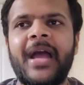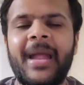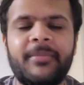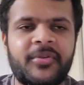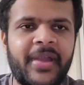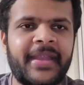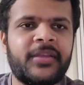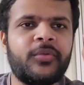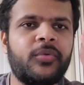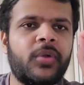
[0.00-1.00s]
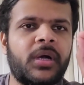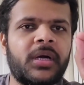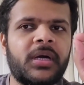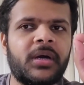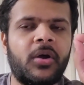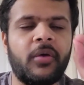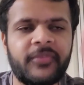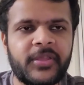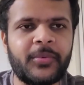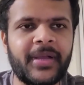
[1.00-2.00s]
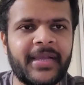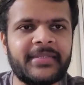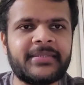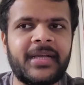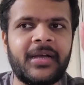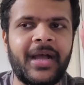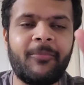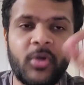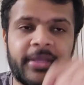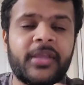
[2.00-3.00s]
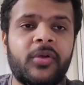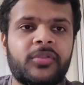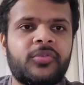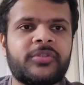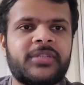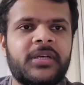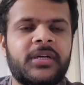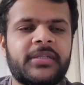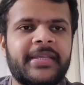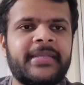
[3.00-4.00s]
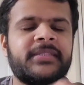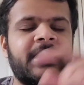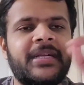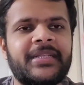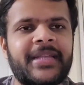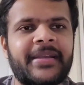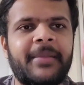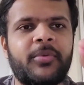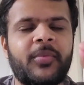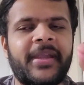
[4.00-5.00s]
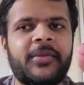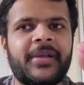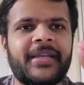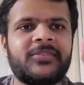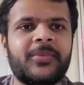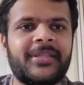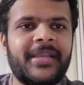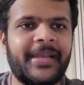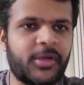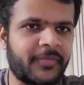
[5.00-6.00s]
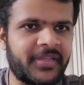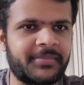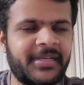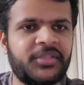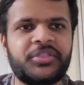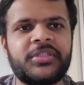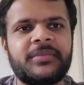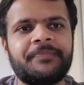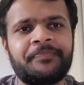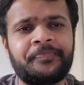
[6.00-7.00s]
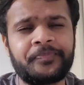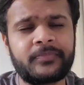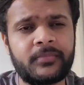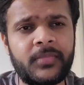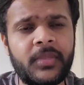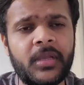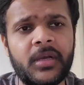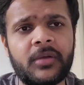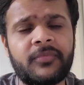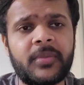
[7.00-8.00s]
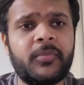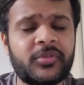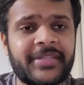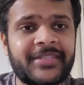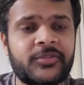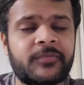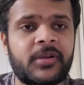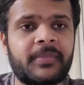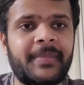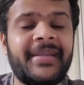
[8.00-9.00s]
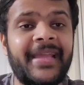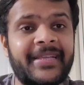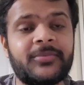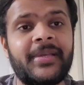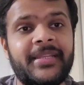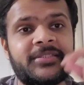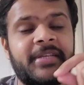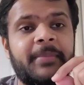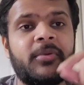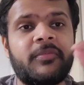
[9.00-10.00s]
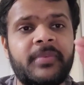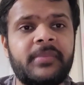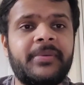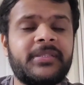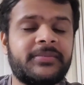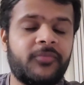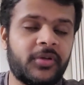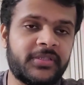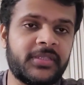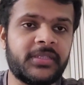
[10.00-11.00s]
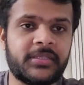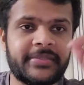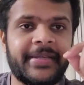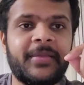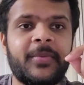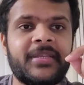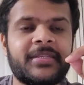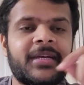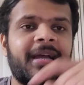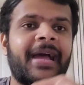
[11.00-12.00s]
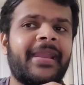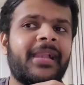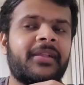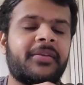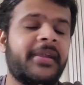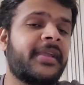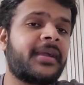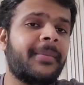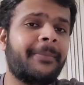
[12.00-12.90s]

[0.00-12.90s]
I'm trying to offer you guys, I'm working on those things, that I'll provide you guys with the letter of explanation, for postgraduate work permit, as well as statement of purpose for the study visa, and I'll create a